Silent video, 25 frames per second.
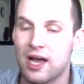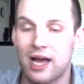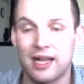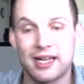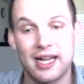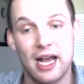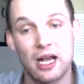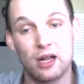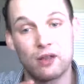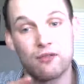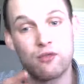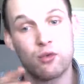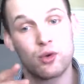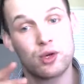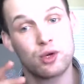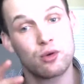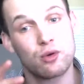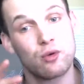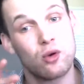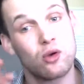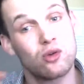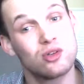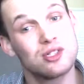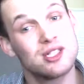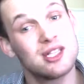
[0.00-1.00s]
A California
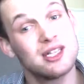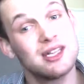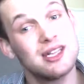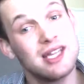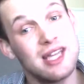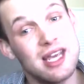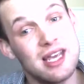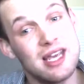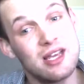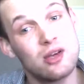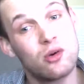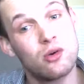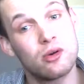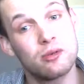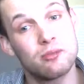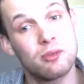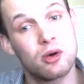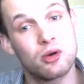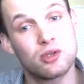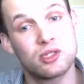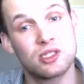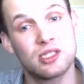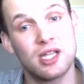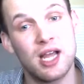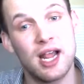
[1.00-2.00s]
roll is illegal in
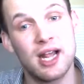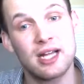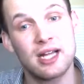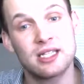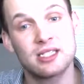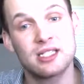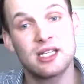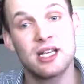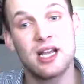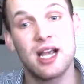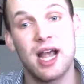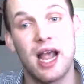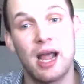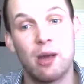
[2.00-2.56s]
most states